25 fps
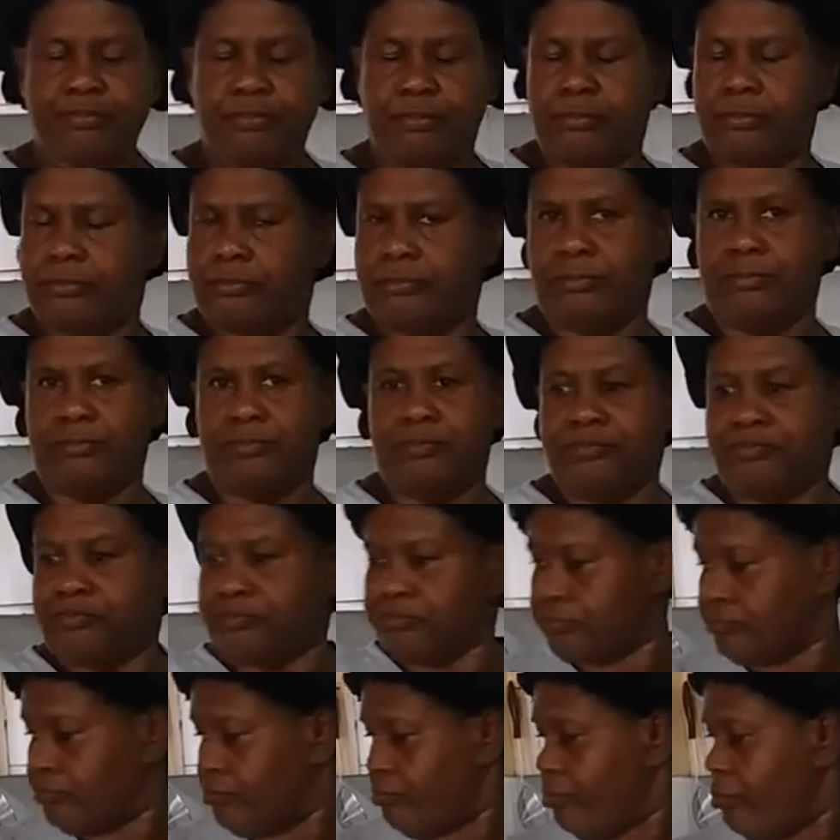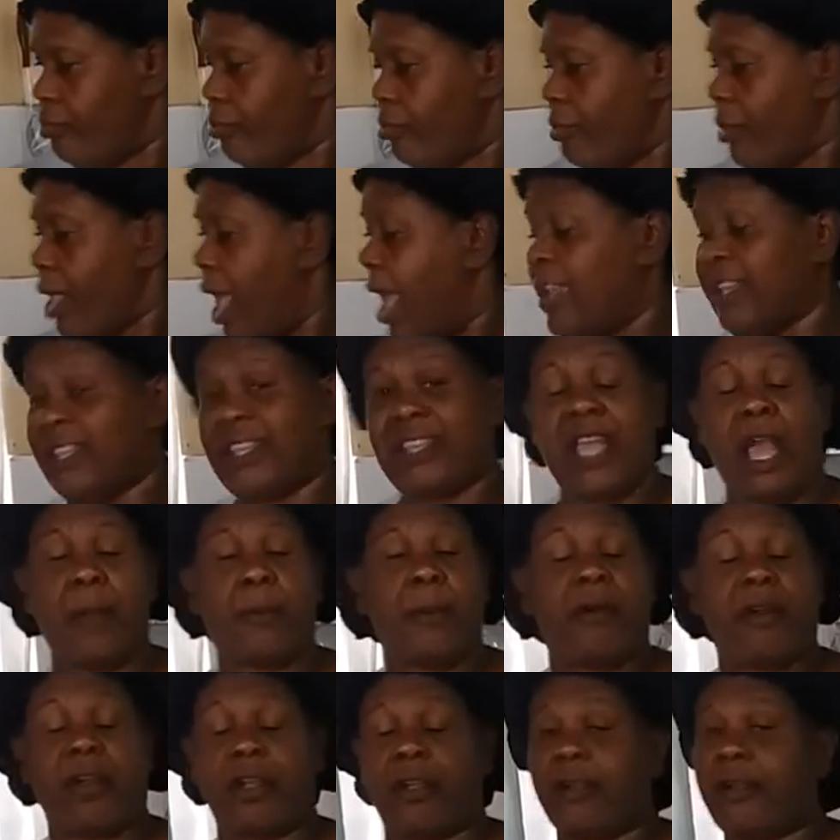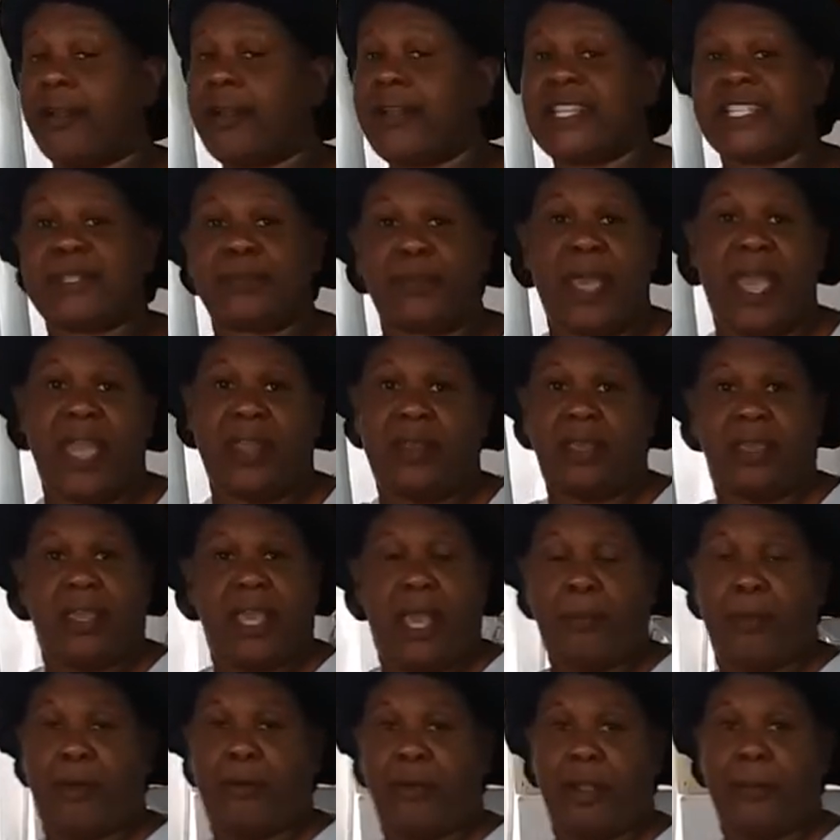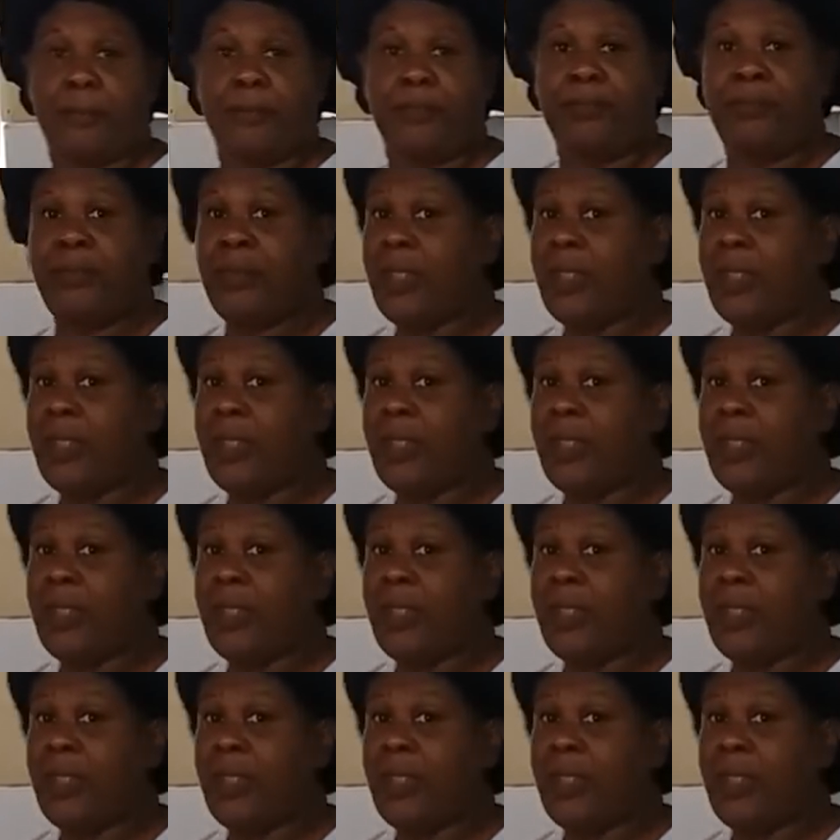And camera girl is behind the camera.